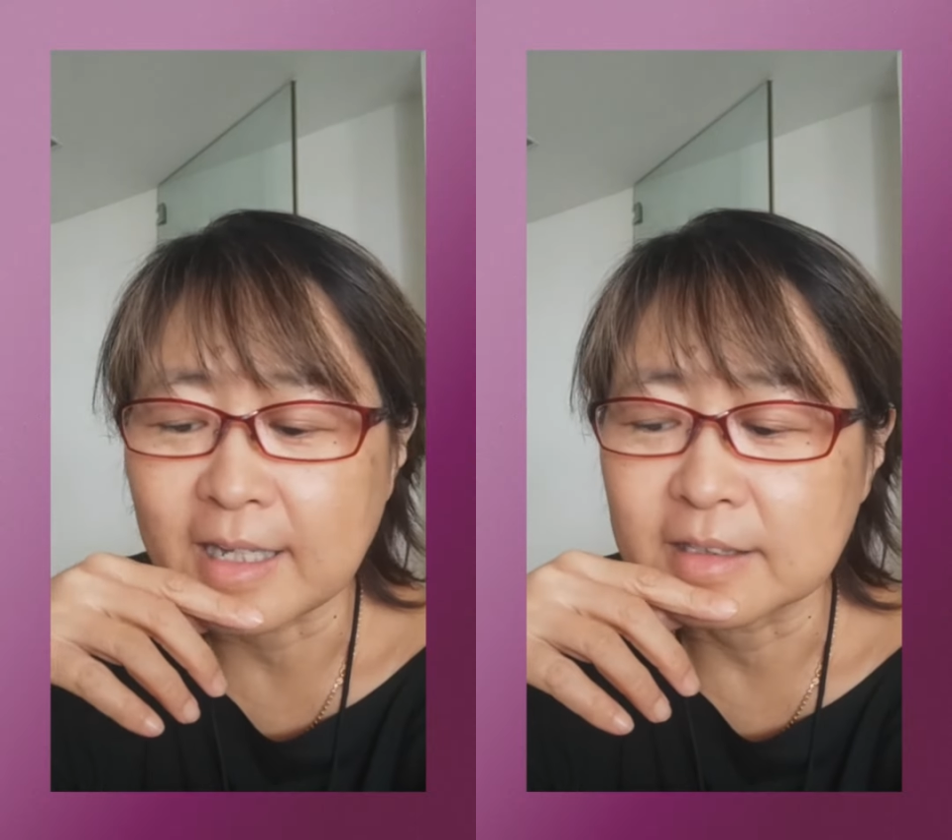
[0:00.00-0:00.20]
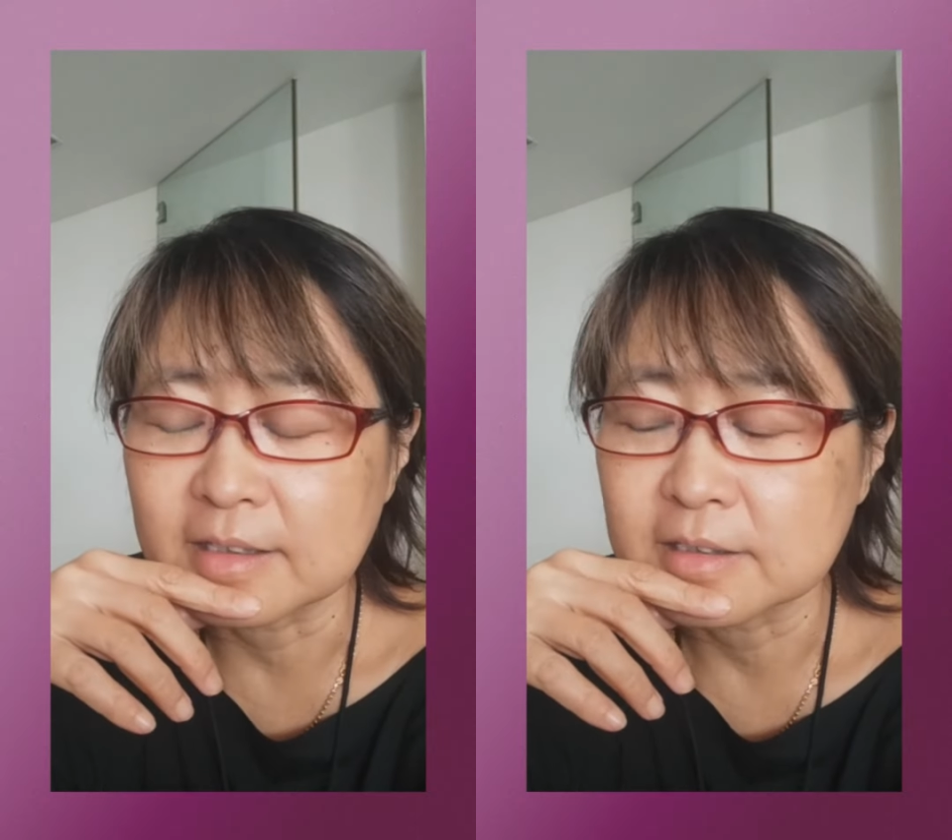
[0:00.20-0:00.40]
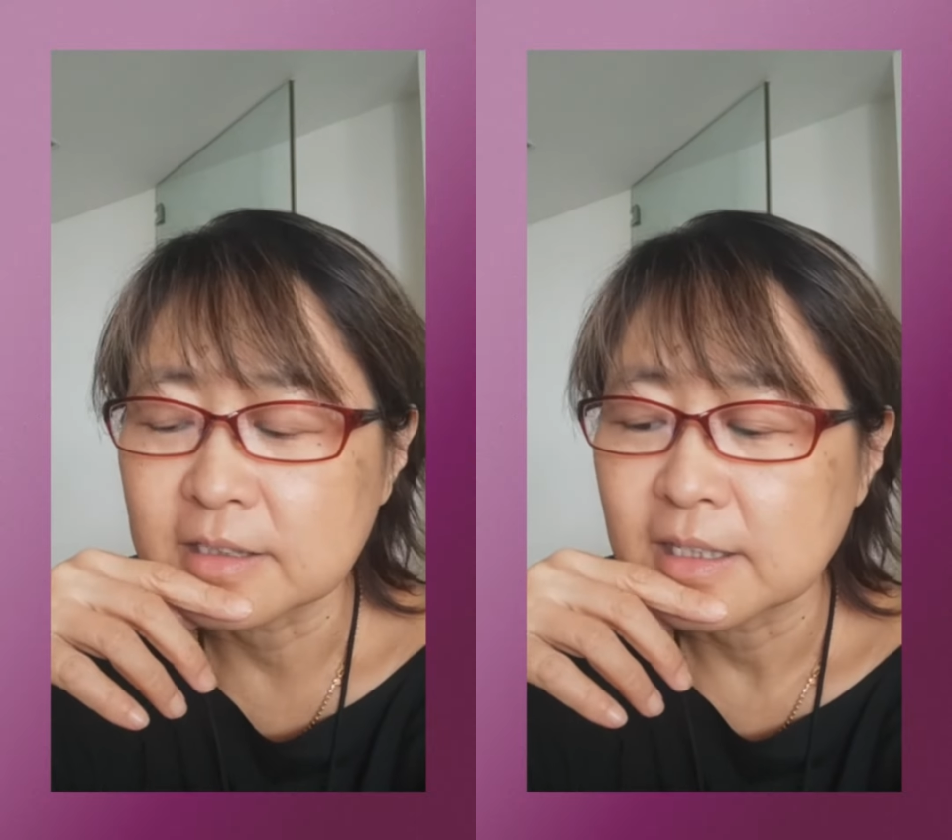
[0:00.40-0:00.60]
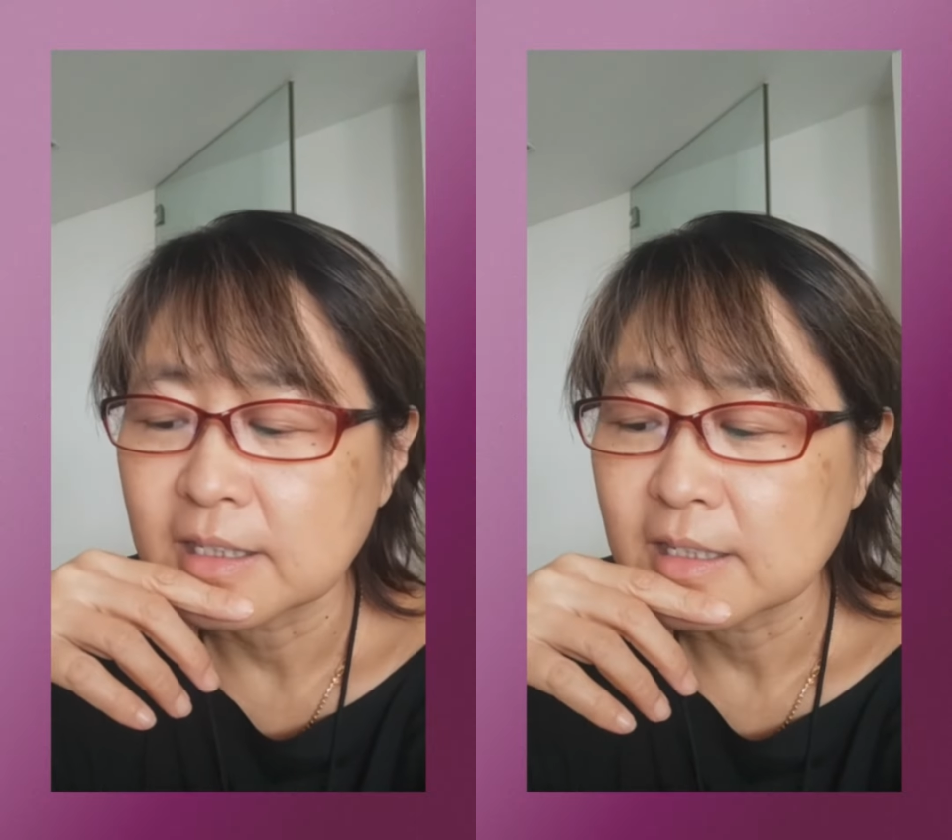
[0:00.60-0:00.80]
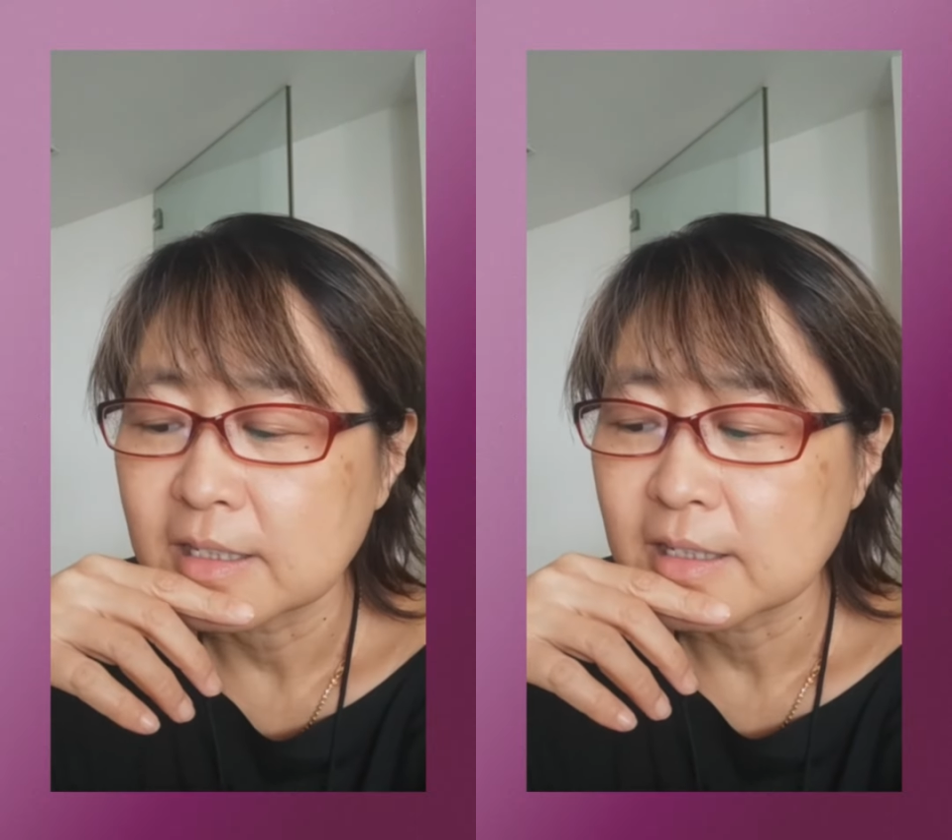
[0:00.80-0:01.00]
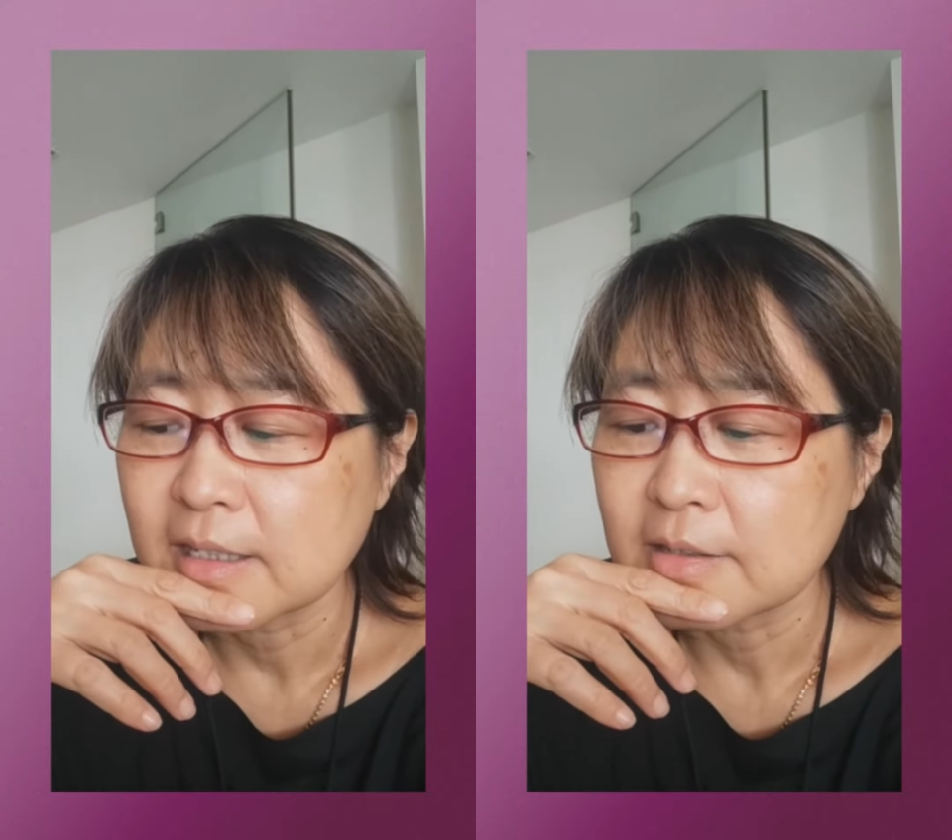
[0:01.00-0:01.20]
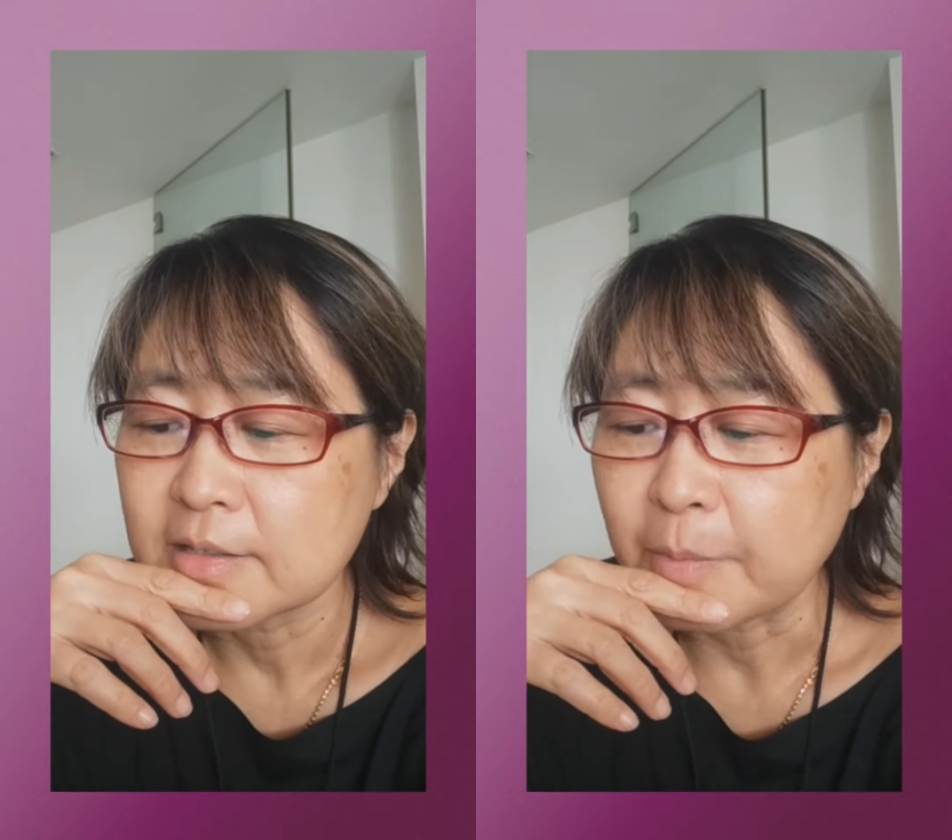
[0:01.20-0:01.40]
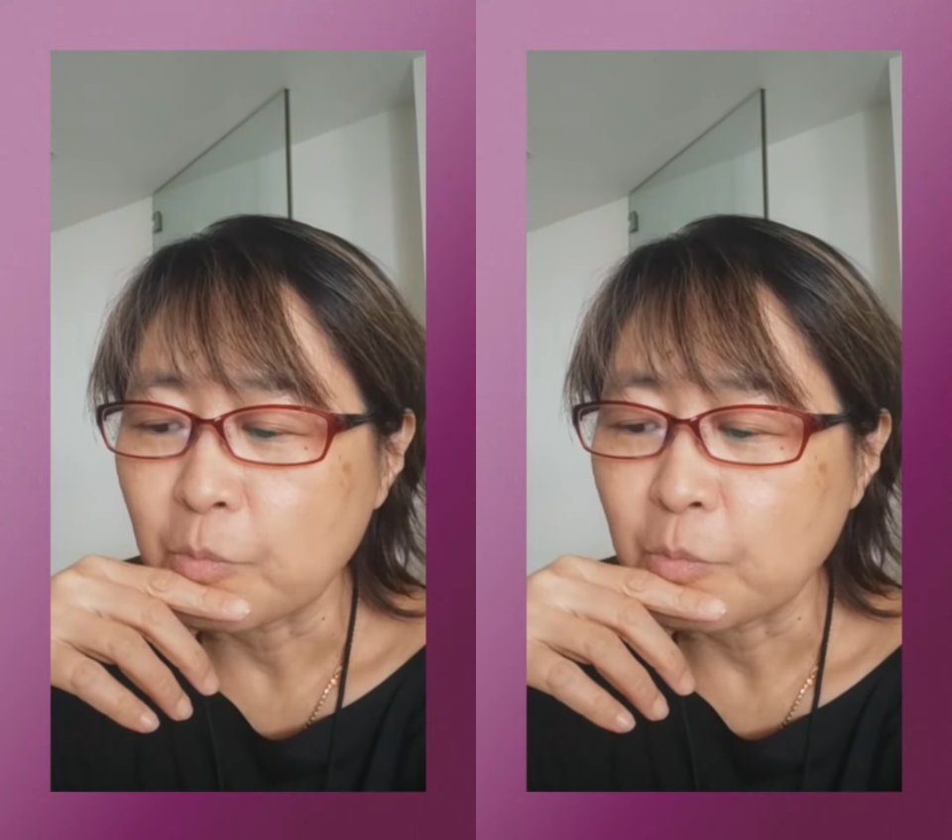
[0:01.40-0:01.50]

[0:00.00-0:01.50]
And so